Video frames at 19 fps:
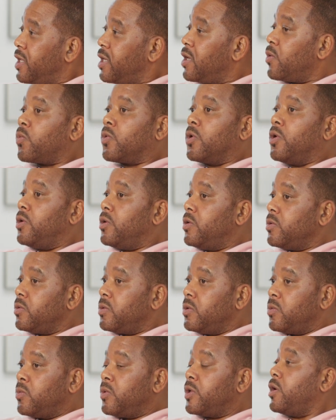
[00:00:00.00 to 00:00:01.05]
And the world,
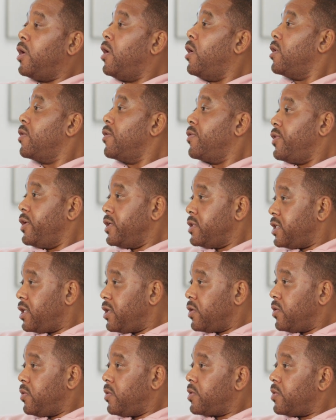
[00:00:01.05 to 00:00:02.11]
with all the things that
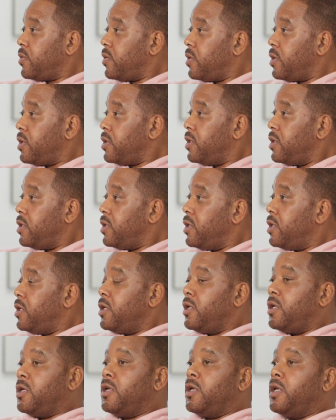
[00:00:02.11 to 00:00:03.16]
are going on,
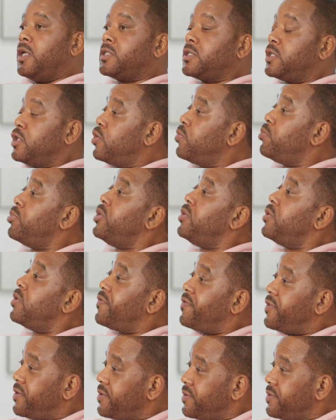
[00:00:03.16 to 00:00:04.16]
is still beautiful.